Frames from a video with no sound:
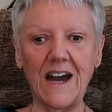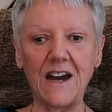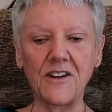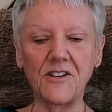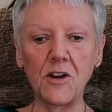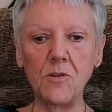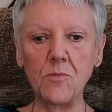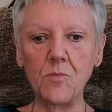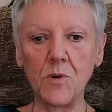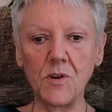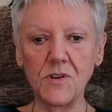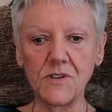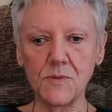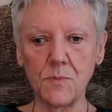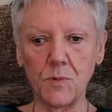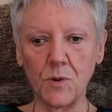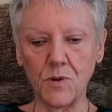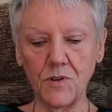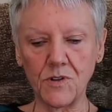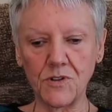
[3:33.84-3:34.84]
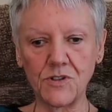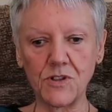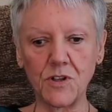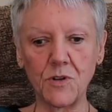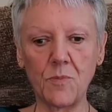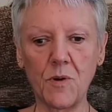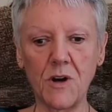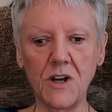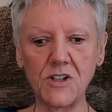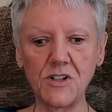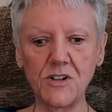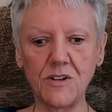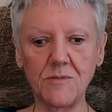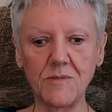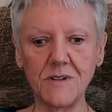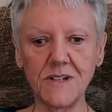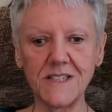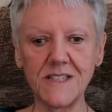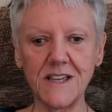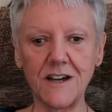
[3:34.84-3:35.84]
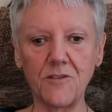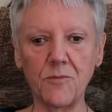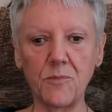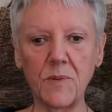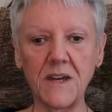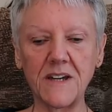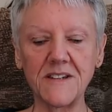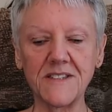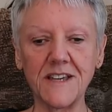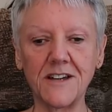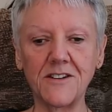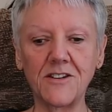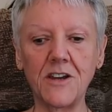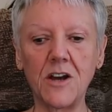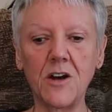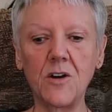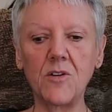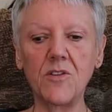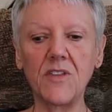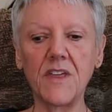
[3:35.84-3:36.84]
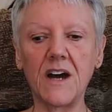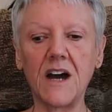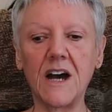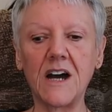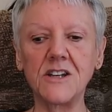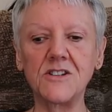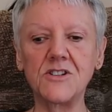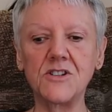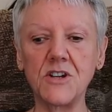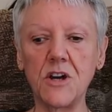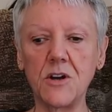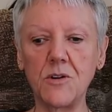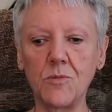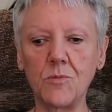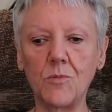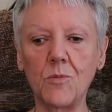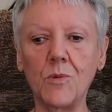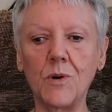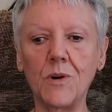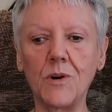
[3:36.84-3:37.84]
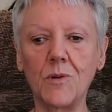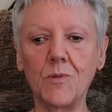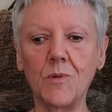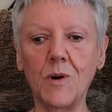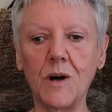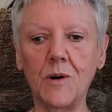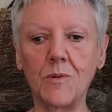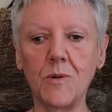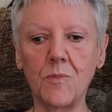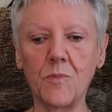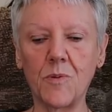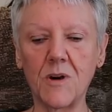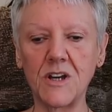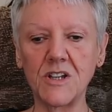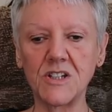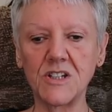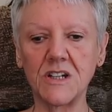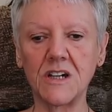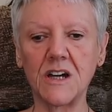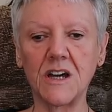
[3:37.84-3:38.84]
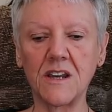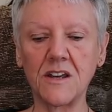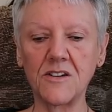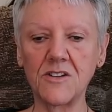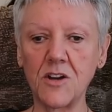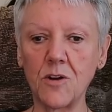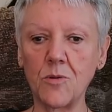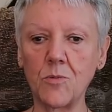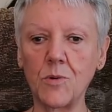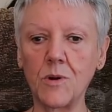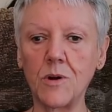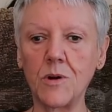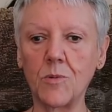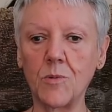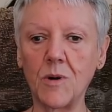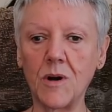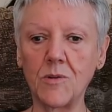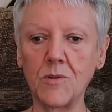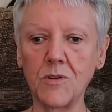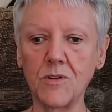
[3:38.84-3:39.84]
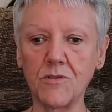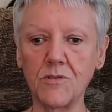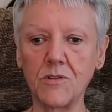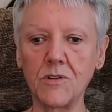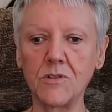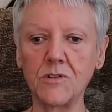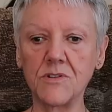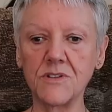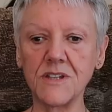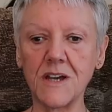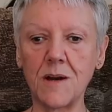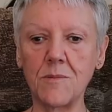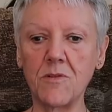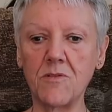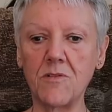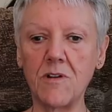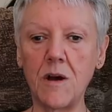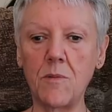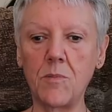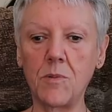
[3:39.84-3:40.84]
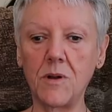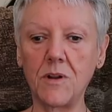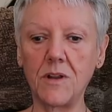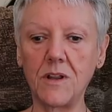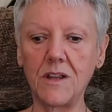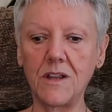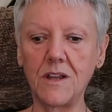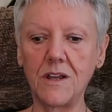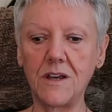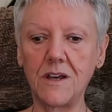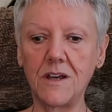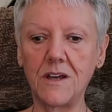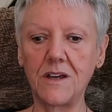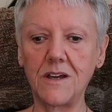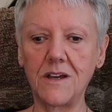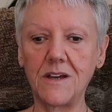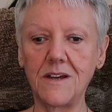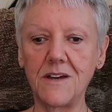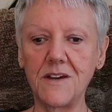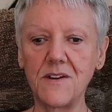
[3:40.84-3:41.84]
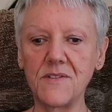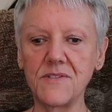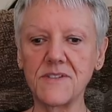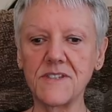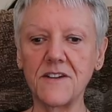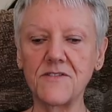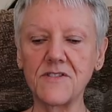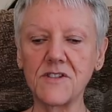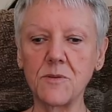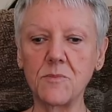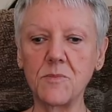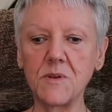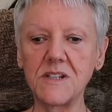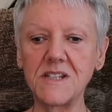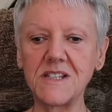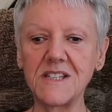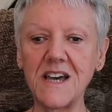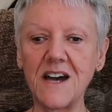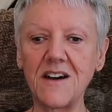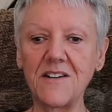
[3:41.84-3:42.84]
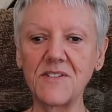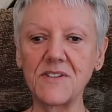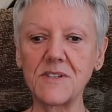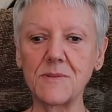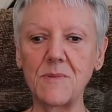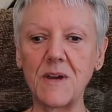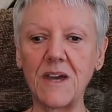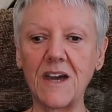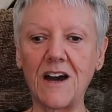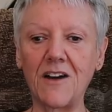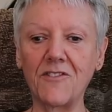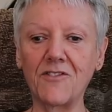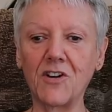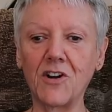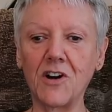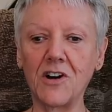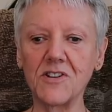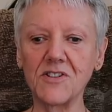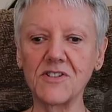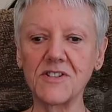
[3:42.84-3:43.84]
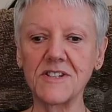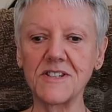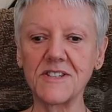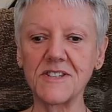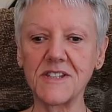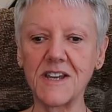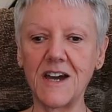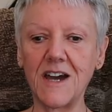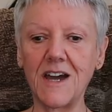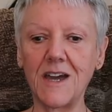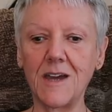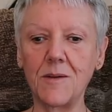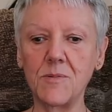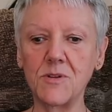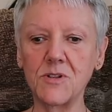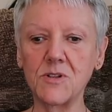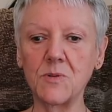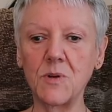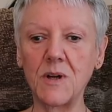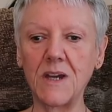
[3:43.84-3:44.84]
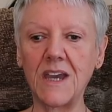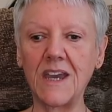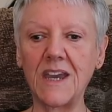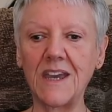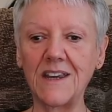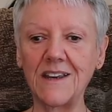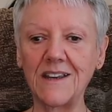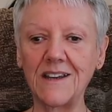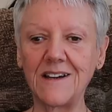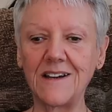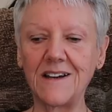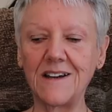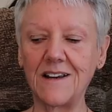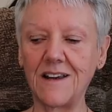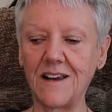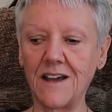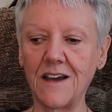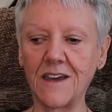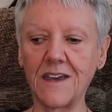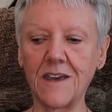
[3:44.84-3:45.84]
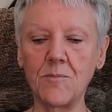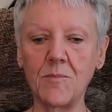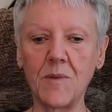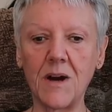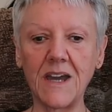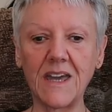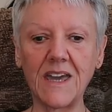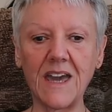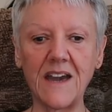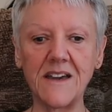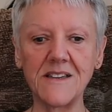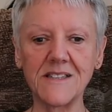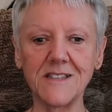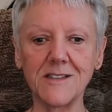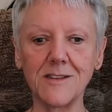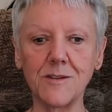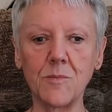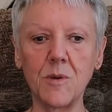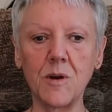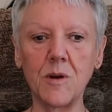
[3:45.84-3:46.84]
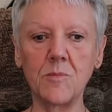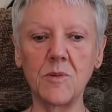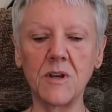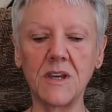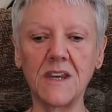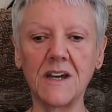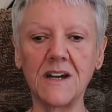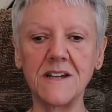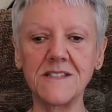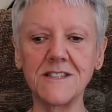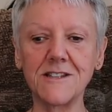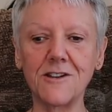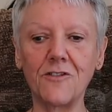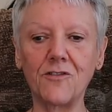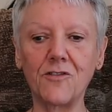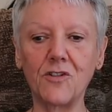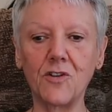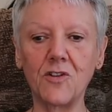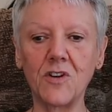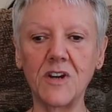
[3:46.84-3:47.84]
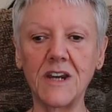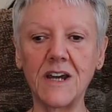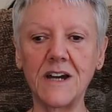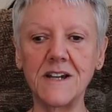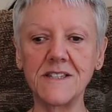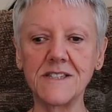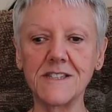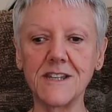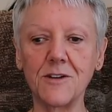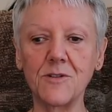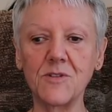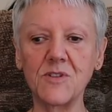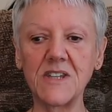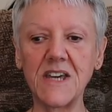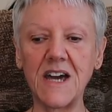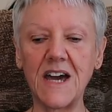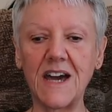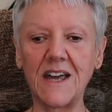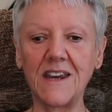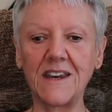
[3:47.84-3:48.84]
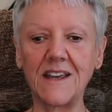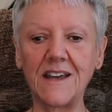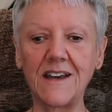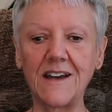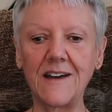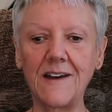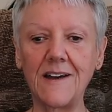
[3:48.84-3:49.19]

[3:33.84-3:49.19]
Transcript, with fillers: I don't want to put undue pressure on myself because I know that I don't work well with pressure and I don't work well with rules. I'm a rebel. So if somebody tells me I've got to stay between, like in my case at the moment, 9 stone 4 and 9 stone 10,